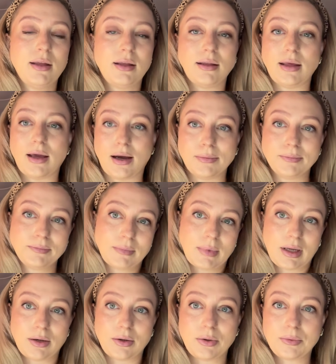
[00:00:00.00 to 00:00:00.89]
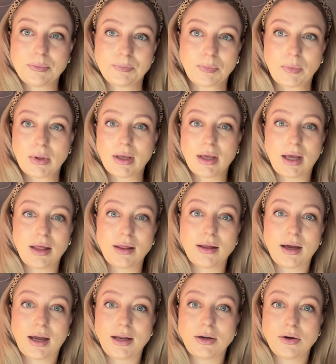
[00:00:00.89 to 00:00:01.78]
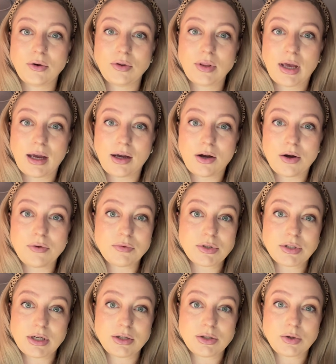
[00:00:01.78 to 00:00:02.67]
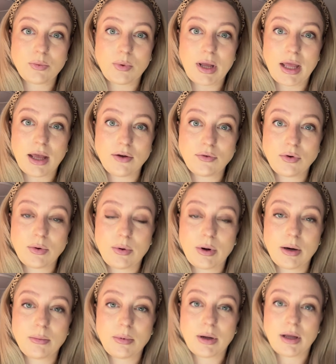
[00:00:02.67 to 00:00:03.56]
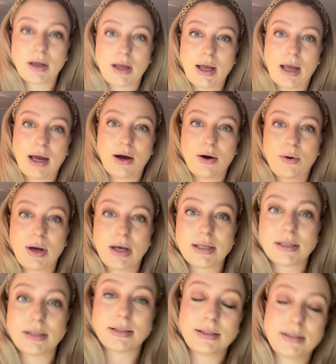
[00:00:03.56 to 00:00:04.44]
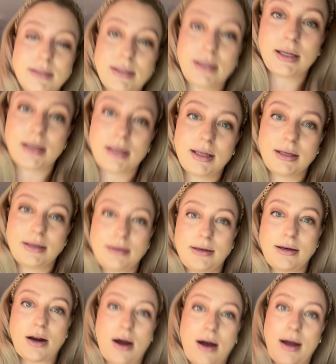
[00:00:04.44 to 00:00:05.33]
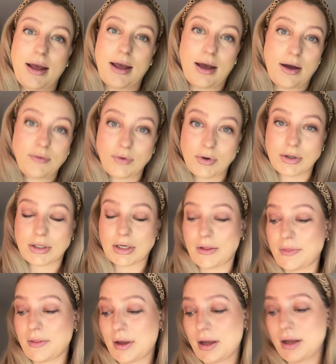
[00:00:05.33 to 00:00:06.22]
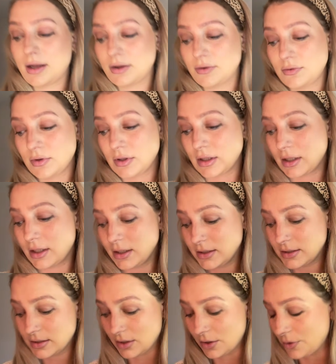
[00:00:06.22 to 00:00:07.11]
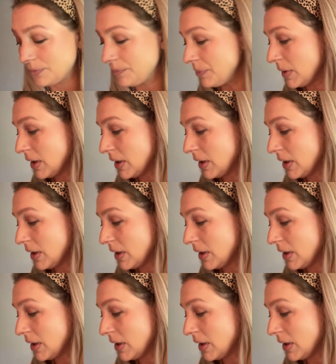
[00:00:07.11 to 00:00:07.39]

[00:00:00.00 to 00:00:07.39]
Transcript: yeah, I don't know. I know that conversation went everywhere, but how has it not ever done that? I feel like so.